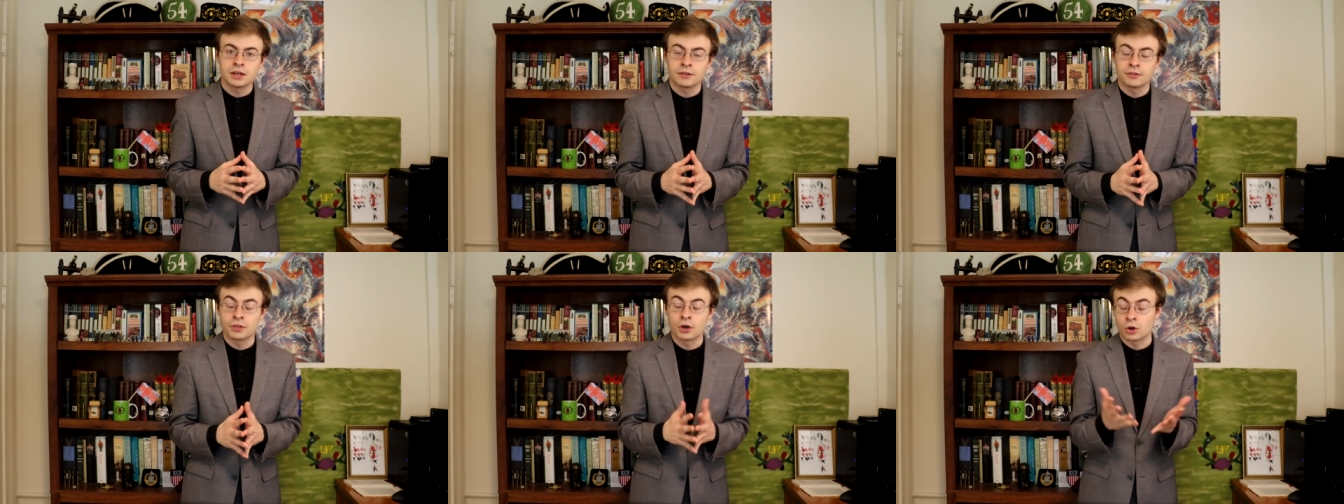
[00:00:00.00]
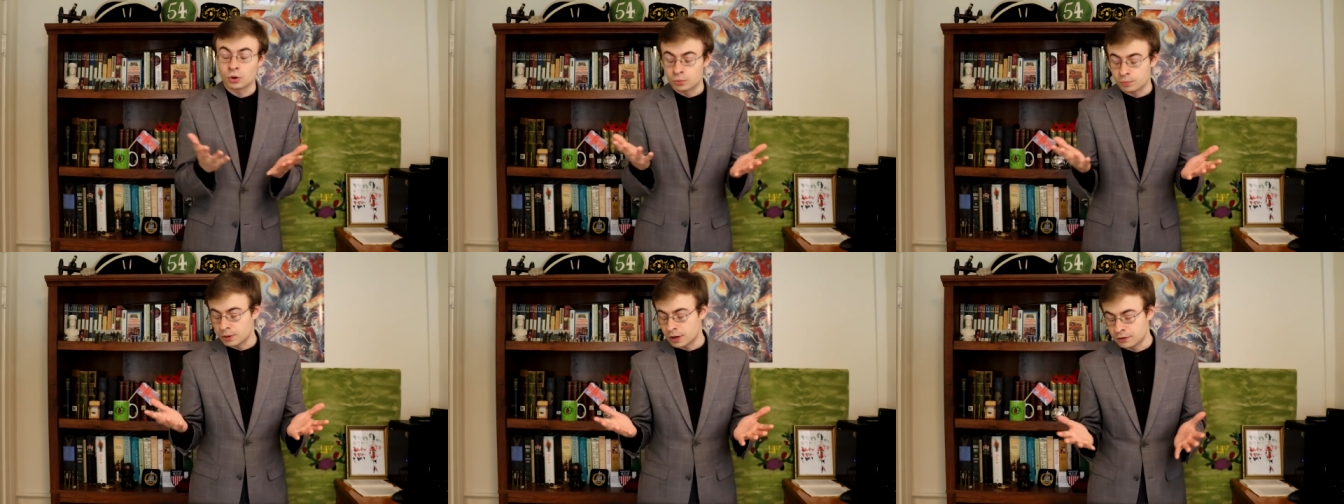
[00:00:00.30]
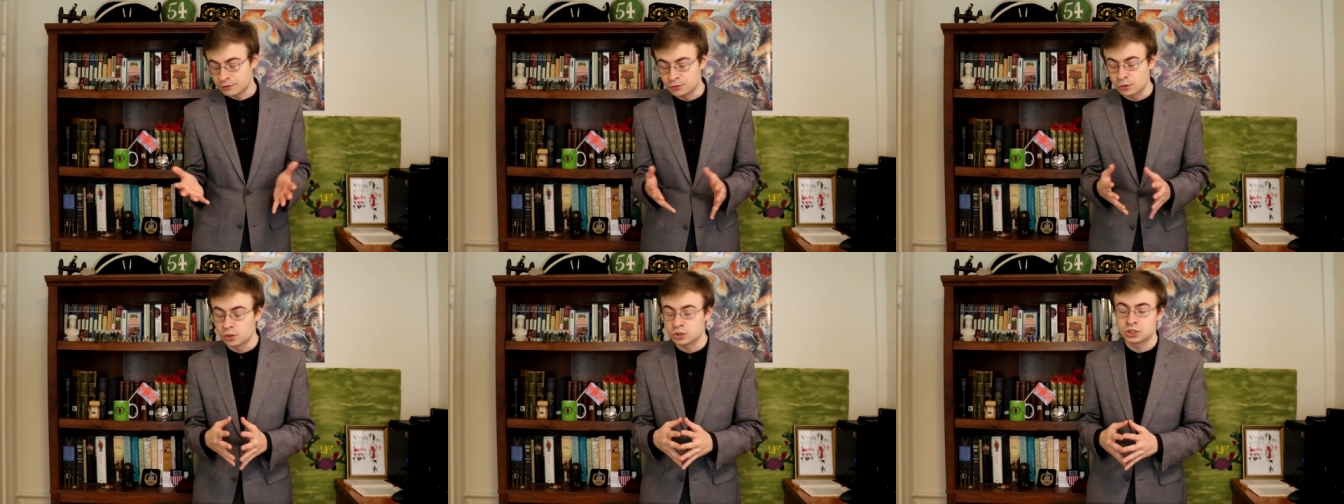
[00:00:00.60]
though
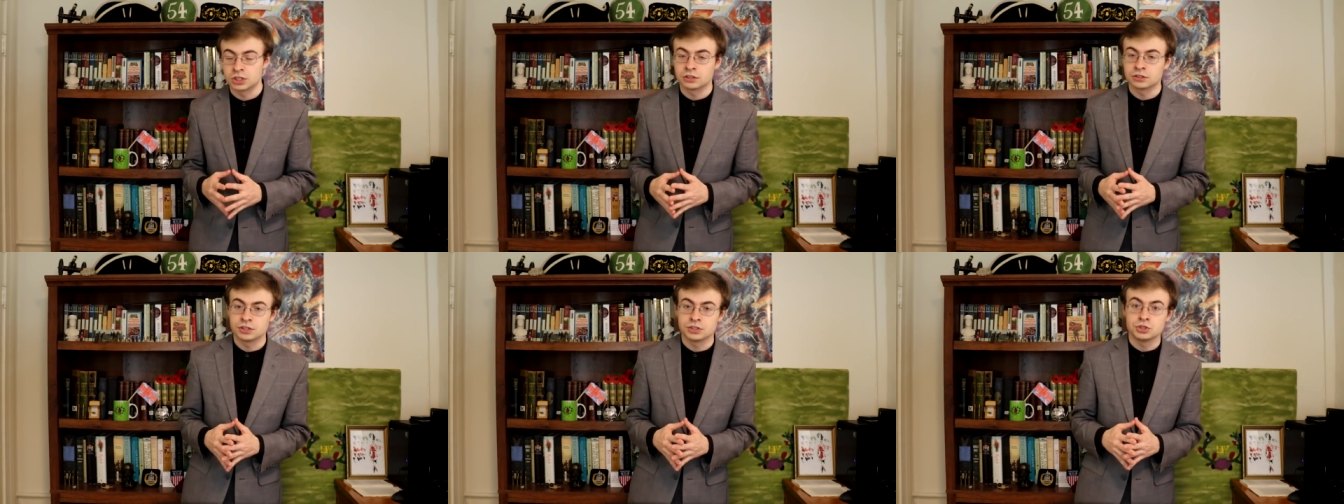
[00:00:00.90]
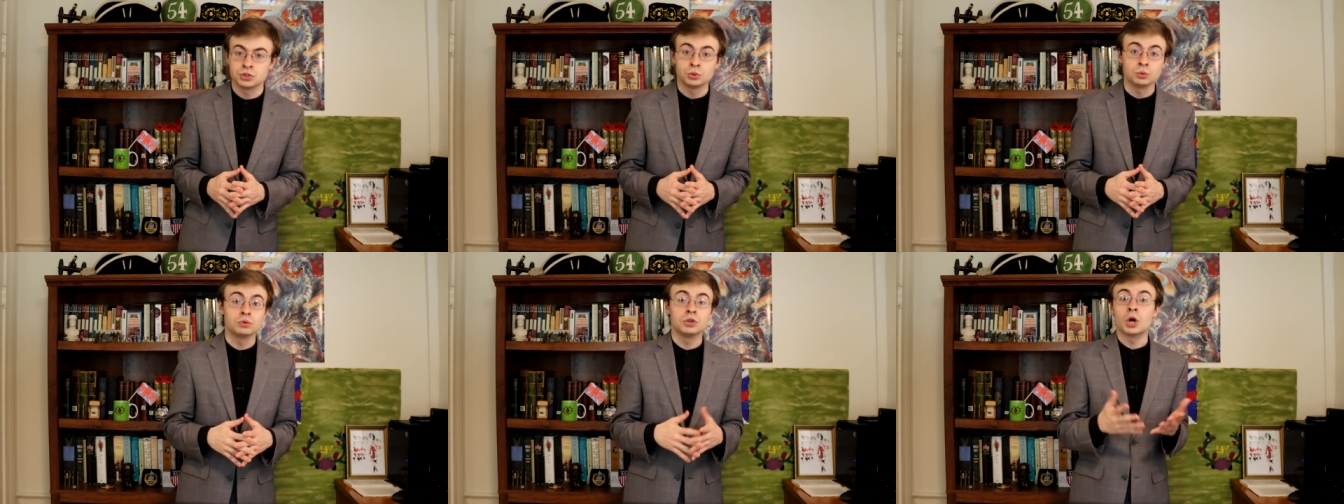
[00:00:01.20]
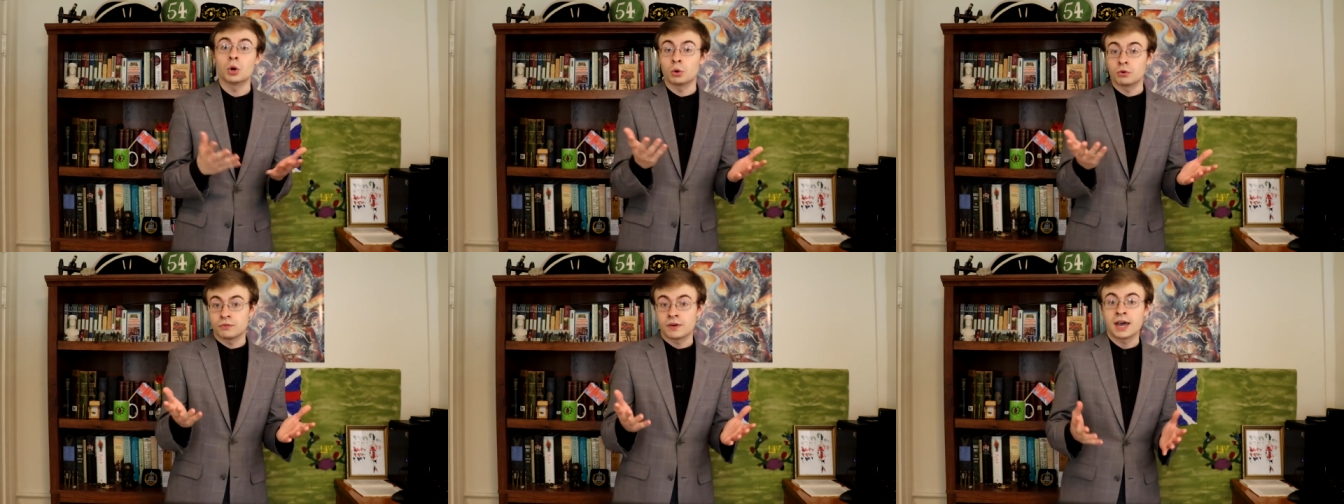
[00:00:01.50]
unfortunately to
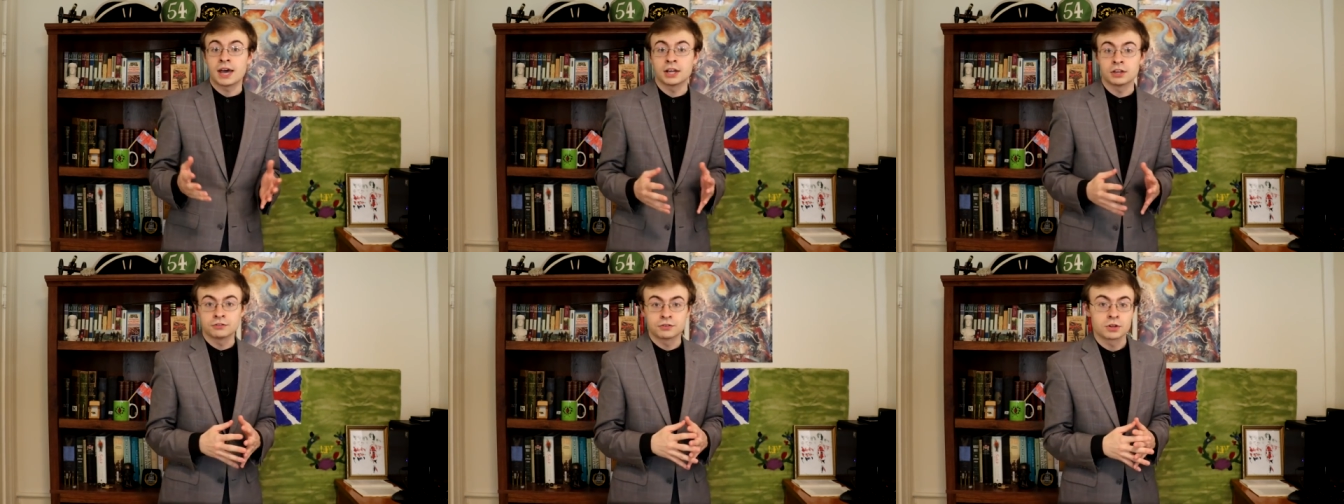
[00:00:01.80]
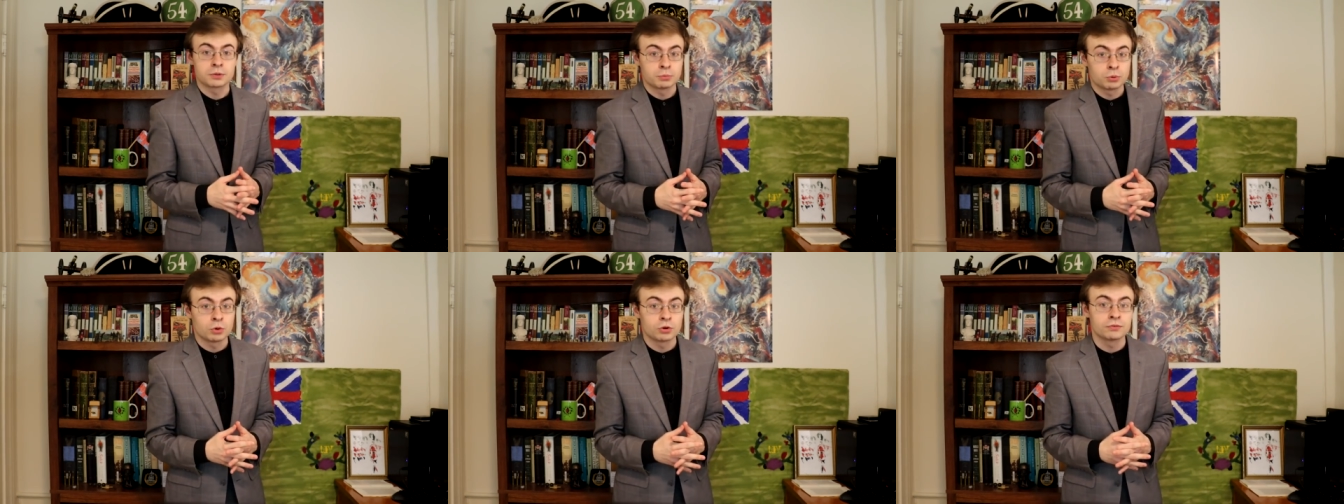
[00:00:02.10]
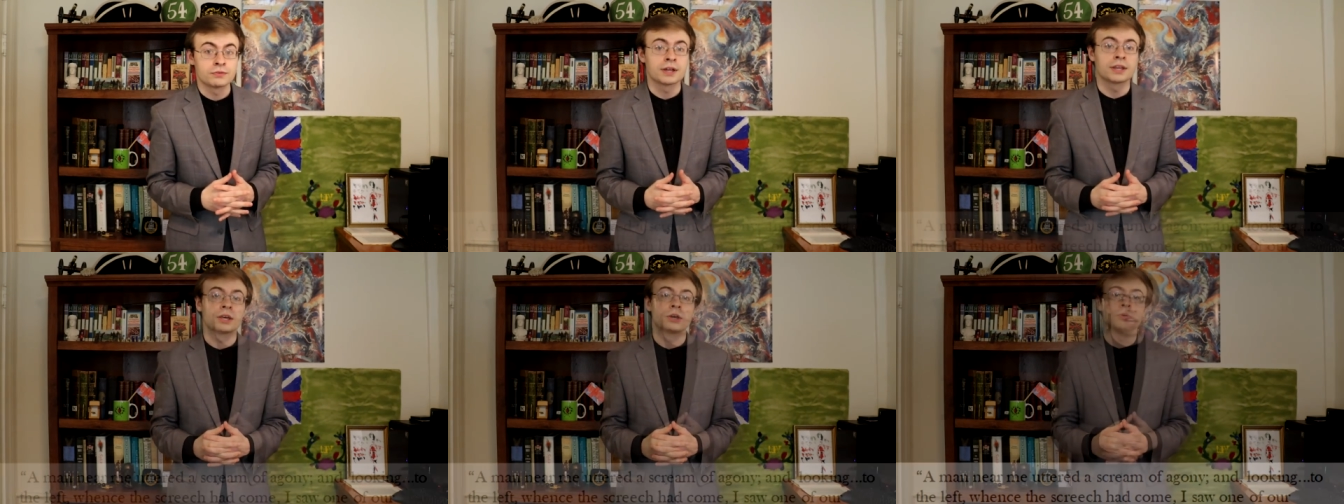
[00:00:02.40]
no avail for the poor
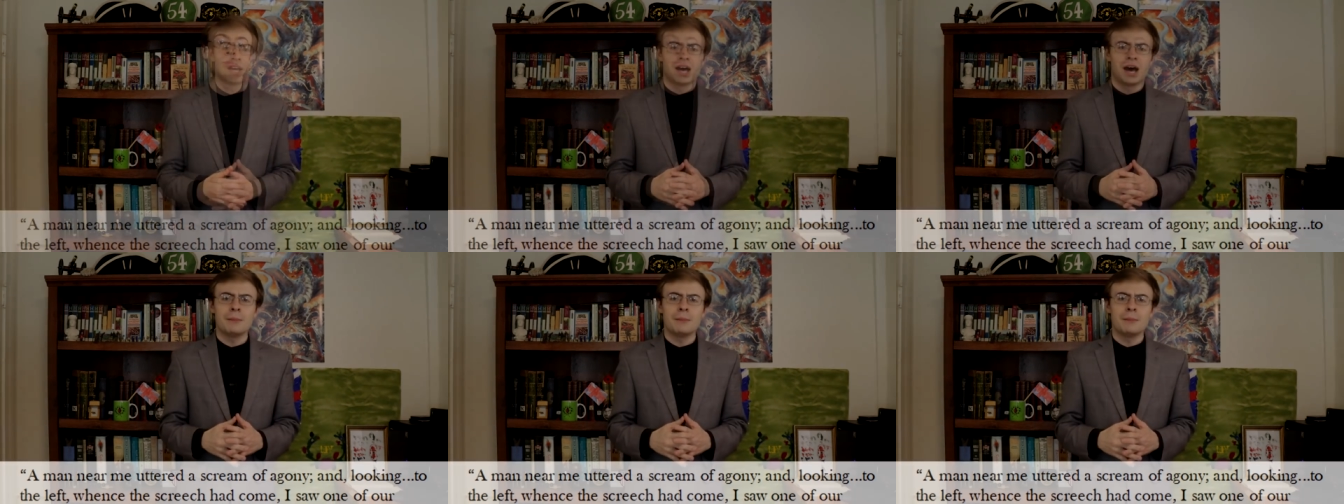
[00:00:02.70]
fellow.